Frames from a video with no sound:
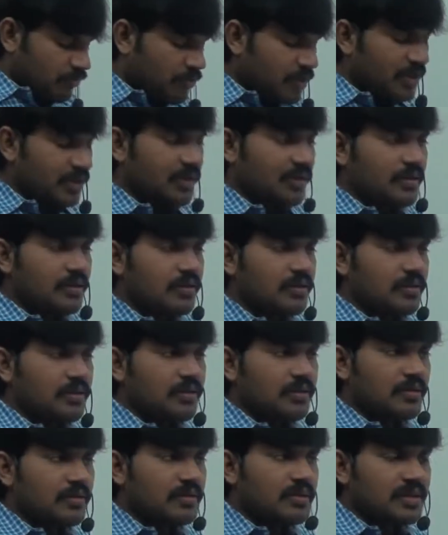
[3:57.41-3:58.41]
But
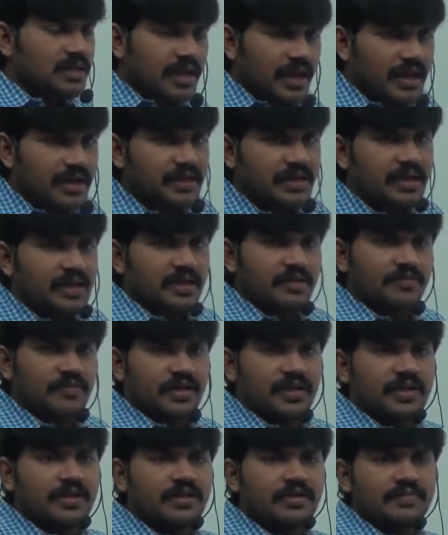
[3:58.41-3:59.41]
they
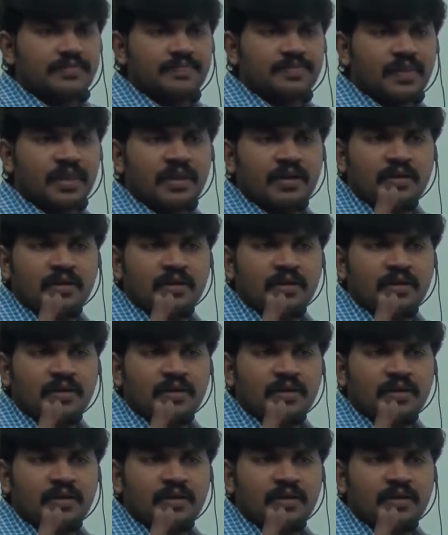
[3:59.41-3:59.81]
identified